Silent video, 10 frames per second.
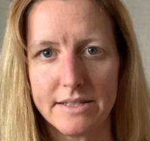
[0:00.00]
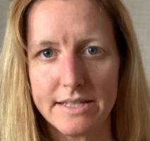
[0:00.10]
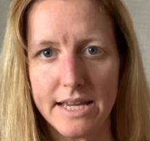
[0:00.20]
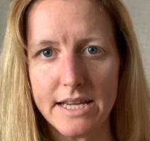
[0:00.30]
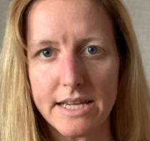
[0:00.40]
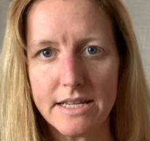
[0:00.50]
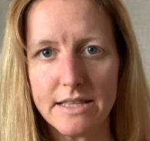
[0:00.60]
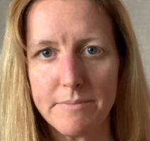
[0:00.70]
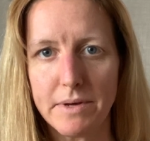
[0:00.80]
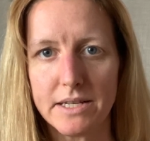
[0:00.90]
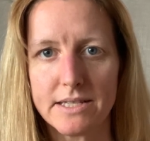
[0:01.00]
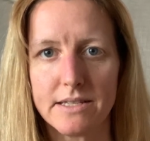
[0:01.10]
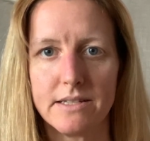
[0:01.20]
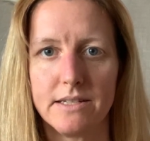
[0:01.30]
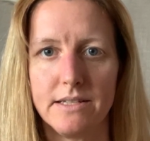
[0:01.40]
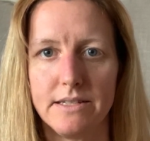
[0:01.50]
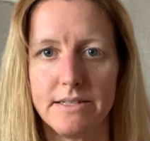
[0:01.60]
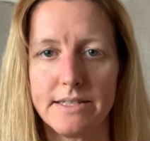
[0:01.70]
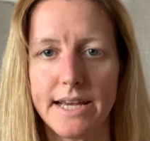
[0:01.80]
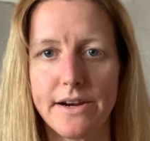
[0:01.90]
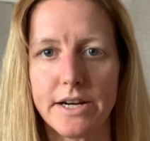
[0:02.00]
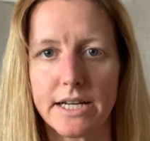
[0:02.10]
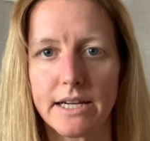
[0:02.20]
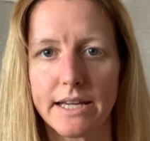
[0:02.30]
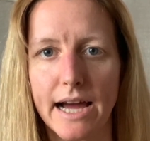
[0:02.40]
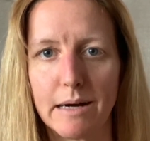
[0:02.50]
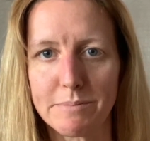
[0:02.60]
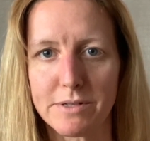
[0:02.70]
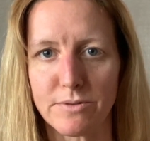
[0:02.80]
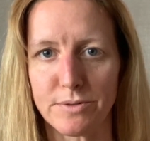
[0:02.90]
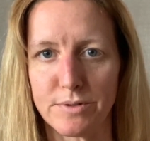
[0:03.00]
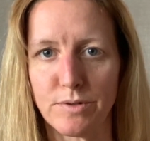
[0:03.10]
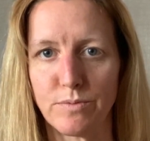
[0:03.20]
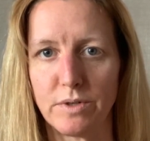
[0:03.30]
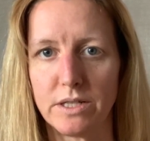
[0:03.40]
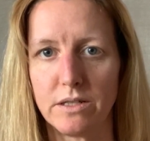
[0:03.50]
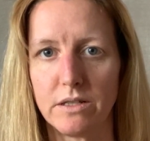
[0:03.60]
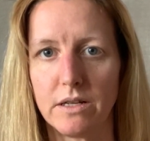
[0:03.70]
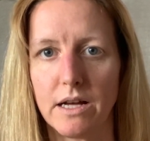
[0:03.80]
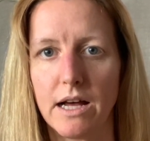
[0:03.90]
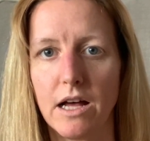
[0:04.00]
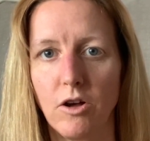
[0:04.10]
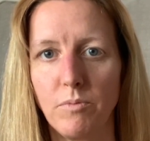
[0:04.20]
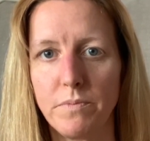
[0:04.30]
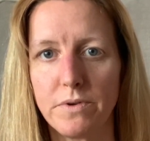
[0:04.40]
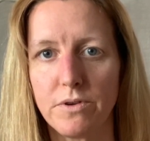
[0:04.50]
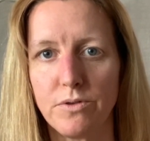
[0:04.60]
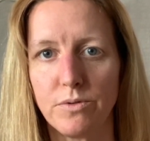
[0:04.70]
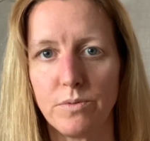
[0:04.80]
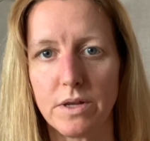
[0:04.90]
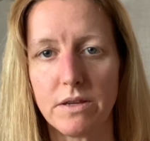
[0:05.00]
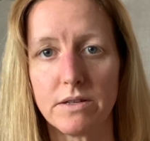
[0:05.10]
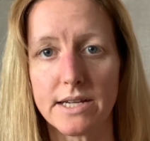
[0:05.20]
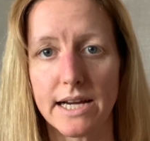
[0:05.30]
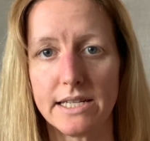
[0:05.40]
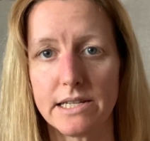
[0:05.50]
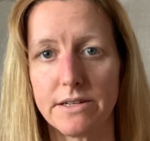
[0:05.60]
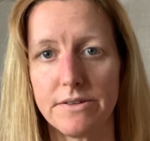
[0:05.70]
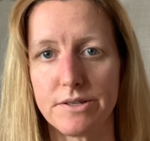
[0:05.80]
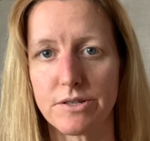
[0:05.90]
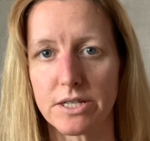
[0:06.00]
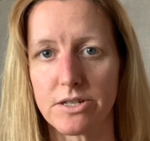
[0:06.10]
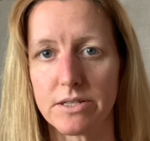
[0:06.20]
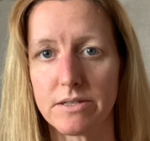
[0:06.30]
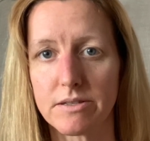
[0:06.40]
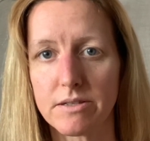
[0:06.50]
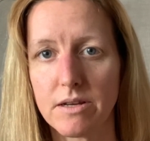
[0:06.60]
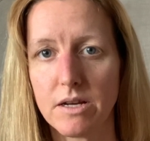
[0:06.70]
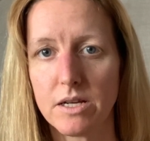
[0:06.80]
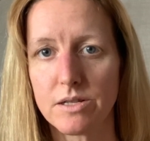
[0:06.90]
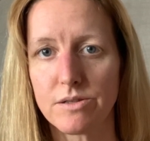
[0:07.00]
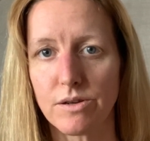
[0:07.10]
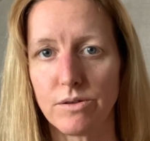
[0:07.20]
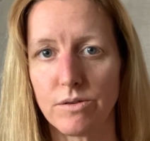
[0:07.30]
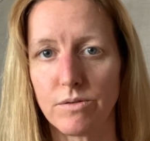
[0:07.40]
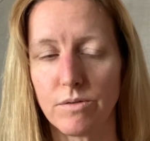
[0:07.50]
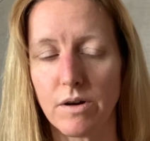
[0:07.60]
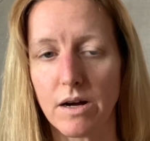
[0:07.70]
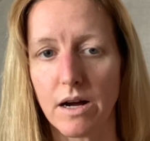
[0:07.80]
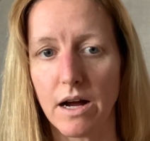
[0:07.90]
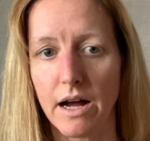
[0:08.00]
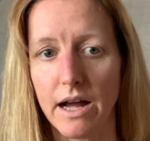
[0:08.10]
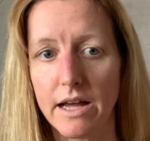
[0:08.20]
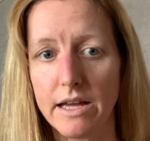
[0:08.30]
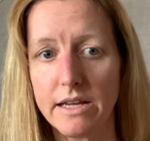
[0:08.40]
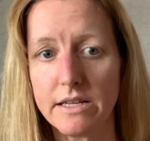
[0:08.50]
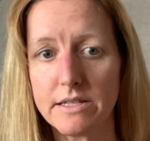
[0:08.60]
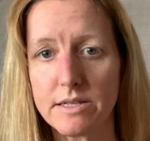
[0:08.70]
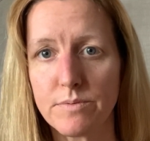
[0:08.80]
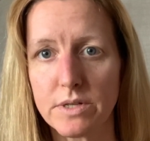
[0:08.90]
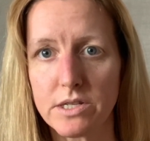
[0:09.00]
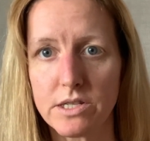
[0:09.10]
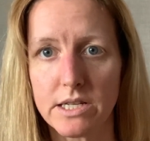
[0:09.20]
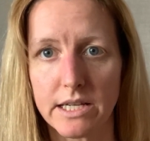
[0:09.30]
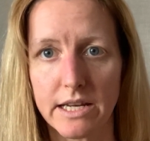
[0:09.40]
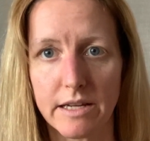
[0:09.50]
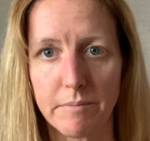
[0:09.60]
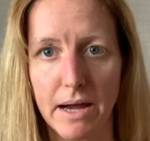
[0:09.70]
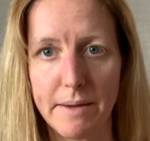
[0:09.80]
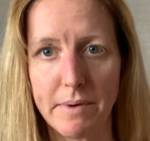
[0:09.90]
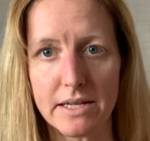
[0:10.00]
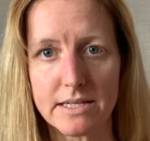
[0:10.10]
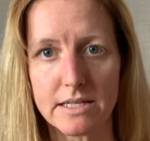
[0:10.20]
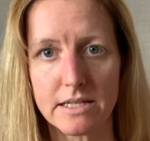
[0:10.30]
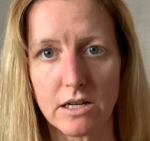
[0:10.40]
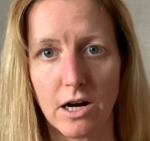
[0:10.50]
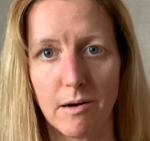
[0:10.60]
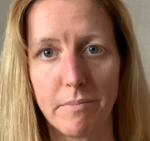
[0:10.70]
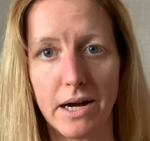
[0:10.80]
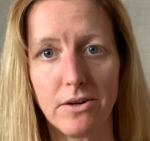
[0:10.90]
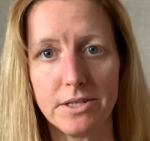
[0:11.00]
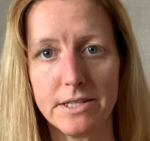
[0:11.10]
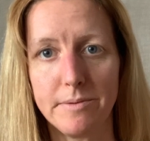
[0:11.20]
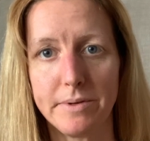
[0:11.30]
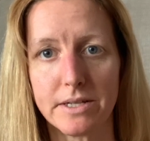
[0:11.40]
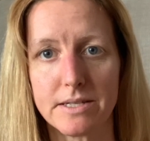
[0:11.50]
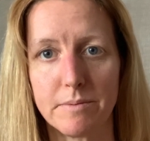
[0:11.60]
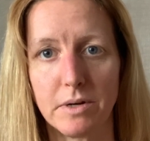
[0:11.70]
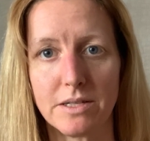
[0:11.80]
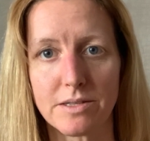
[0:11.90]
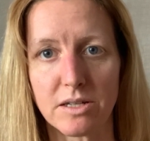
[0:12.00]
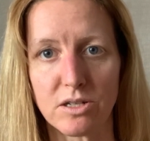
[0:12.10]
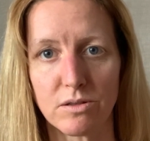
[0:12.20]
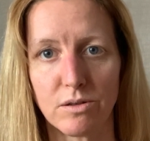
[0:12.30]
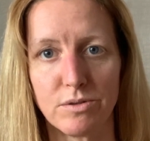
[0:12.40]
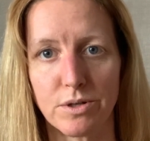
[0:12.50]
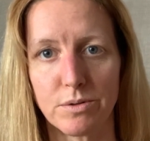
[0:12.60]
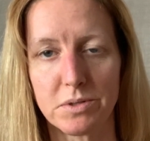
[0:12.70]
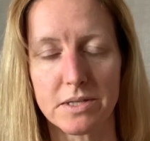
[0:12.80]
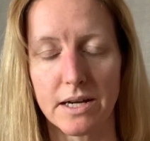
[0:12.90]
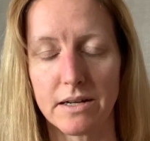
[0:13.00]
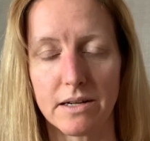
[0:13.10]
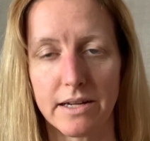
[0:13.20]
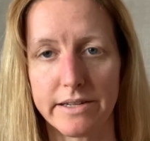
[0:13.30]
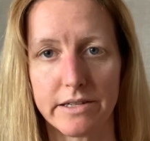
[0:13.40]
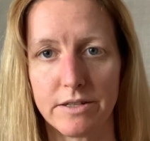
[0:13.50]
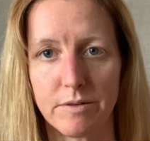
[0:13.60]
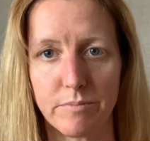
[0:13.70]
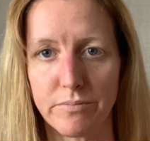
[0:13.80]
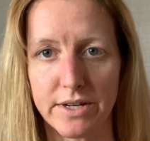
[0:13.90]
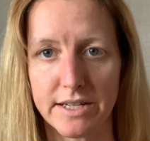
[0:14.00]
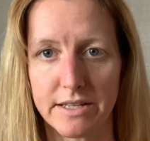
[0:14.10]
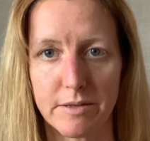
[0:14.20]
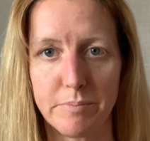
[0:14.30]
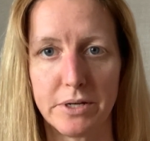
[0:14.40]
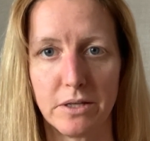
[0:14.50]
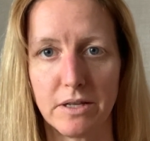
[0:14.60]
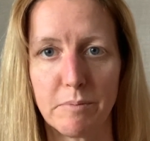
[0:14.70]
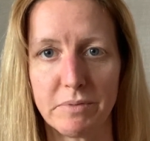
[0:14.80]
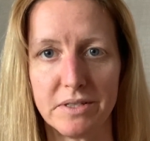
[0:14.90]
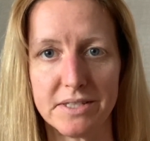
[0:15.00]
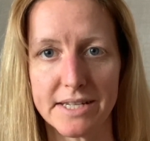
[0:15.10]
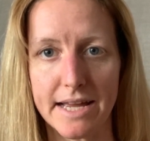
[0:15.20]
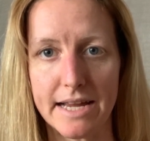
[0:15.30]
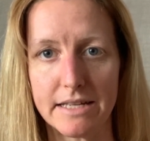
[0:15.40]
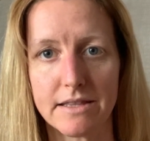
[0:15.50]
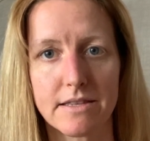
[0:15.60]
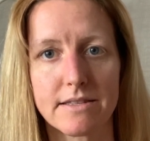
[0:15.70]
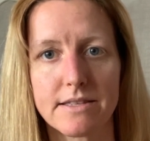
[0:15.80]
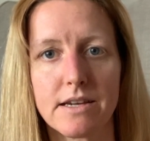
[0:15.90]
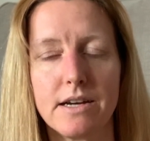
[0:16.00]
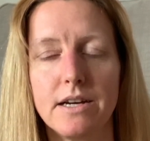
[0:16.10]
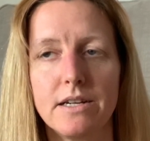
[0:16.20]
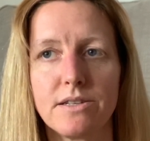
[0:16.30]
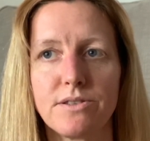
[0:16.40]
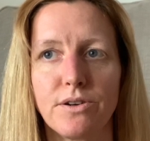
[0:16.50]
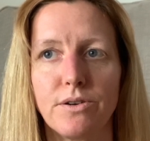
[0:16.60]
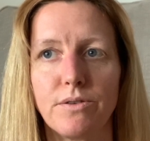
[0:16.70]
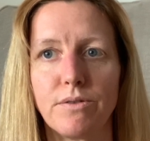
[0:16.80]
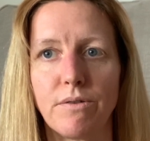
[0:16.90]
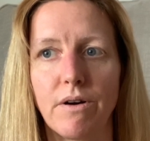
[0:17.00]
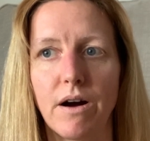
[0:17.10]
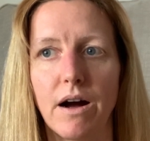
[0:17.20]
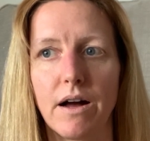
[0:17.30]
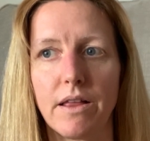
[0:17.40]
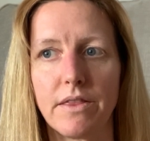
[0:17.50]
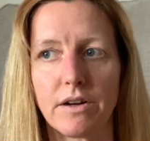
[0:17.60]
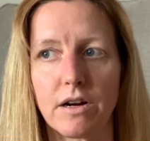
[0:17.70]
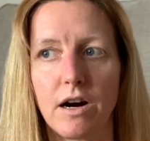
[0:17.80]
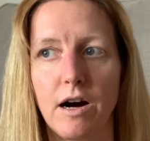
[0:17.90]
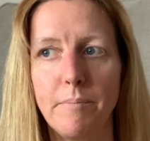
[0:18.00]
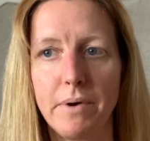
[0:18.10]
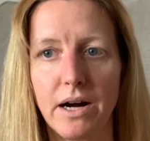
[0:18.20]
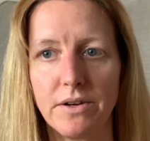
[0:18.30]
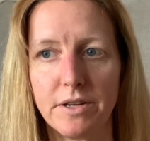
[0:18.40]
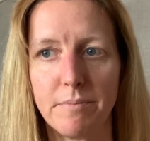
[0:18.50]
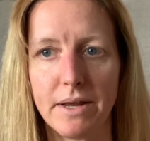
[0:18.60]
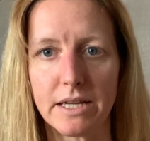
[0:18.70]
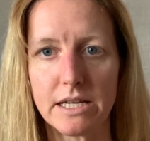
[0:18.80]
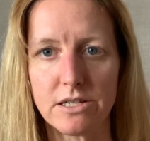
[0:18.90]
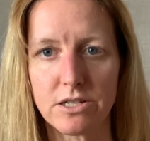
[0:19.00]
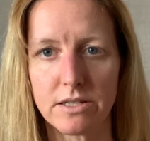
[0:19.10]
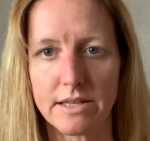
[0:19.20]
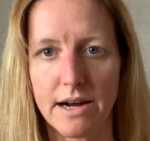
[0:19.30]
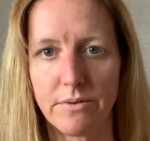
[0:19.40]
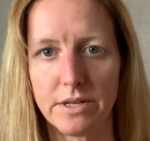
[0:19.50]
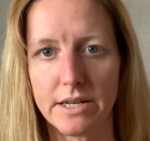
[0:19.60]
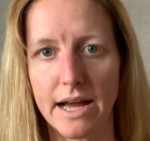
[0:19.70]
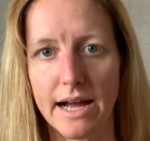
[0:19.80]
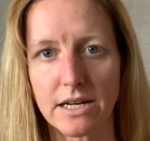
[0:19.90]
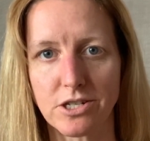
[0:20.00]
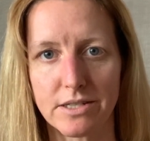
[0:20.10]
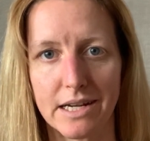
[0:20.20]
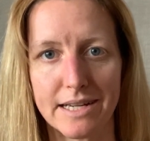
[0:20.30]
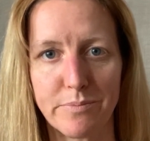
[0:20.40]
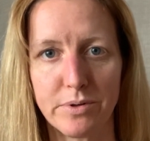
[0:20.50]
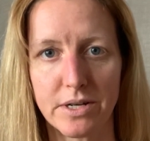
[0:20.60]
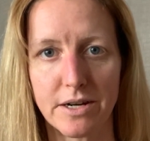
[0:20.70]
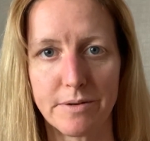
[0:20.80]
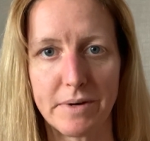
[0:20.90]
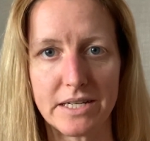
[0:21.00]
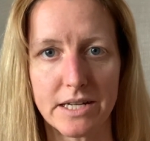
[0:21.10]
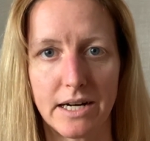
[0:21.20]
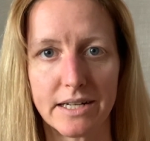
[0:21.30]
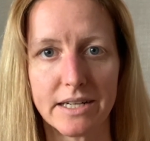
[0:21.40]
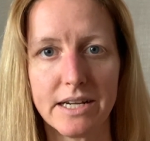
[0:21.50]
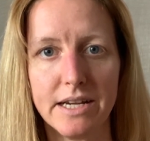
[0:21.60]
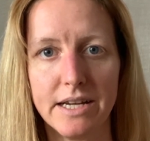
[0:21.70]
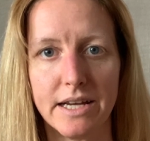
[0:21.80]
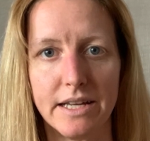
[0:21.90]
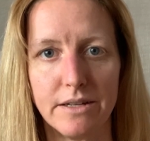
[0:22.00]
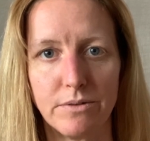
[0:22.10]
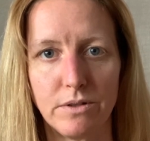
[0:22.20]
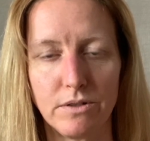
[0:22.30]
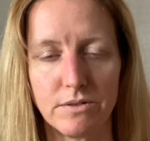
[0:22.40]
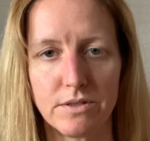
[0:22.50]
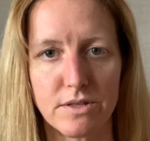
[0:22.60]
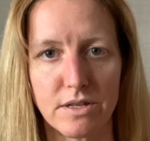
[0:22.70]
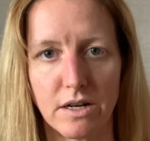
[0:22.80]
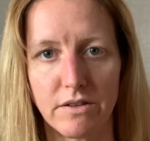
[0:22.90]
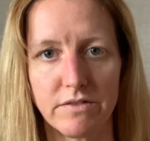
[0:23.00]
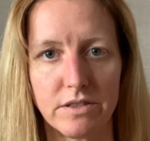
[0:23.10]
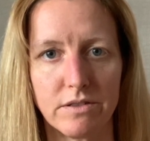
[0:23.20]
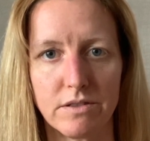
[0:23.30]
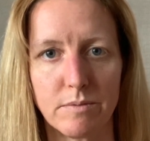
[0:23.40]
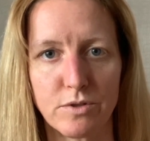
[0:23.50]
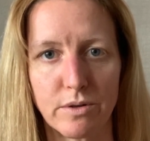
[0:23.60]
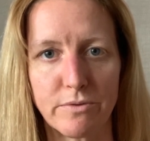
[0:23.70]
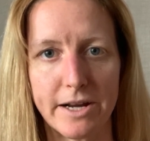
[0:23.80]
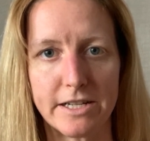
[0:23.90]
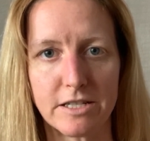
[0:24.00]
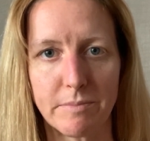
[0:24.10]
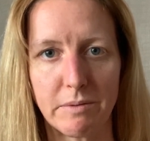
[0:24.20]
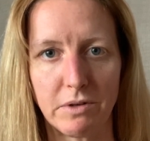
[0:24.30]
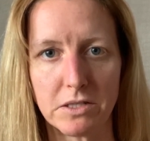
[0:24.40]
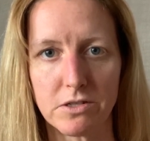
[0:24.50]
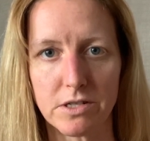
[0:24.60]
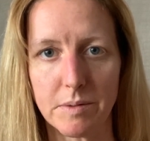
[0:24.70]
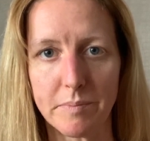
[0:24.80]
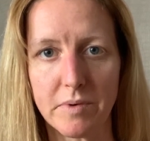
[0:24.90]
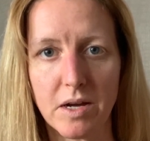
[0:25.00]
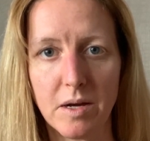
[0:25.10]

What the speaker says: Taking the medicine in enteric capsules will help you with your dietary restrictions. So I switched to getting my medicine compounded because I'm on such a low dose that I couldn't break the pill up into eighths. So the compounded medication, that one actually I can put under my tongue and it will dissolve and absorb right into my bloodstream.